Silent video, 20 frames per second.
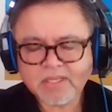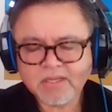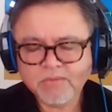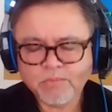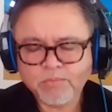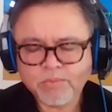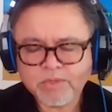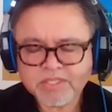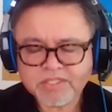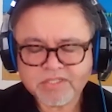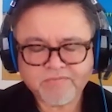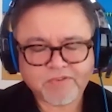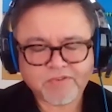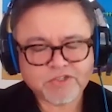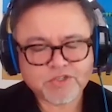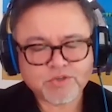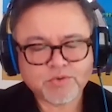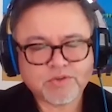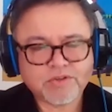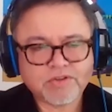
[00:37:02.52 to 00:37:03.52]

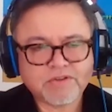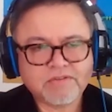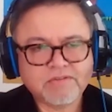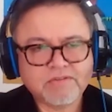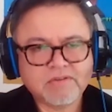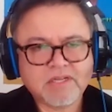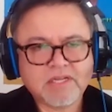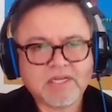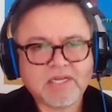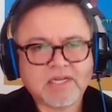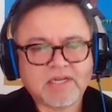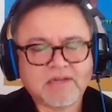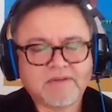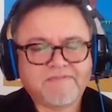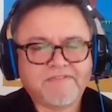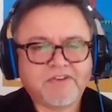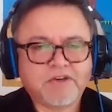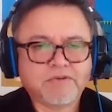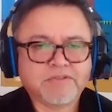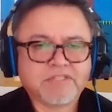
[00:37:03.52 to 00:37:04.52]
virtual
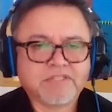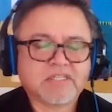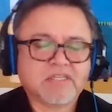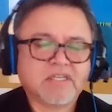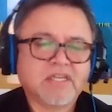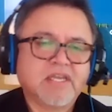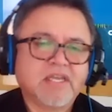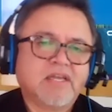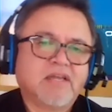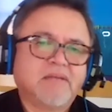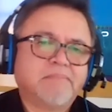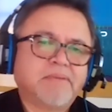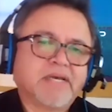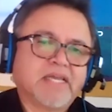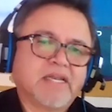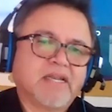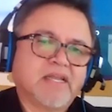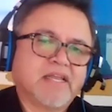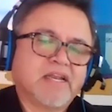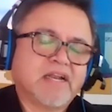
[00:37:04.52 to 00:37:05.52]
phones,
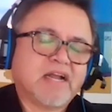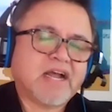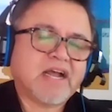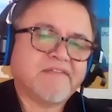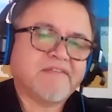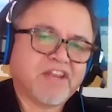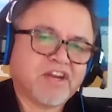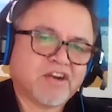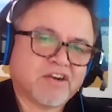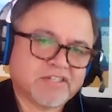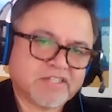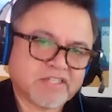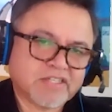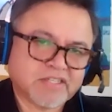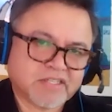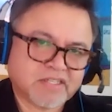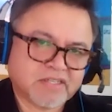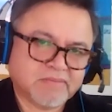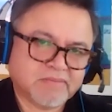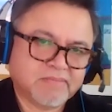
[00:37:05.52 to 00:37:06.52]
but an IVR
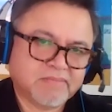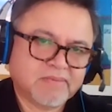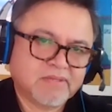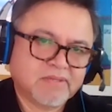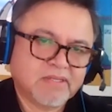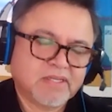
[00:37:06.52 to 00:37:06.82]
system.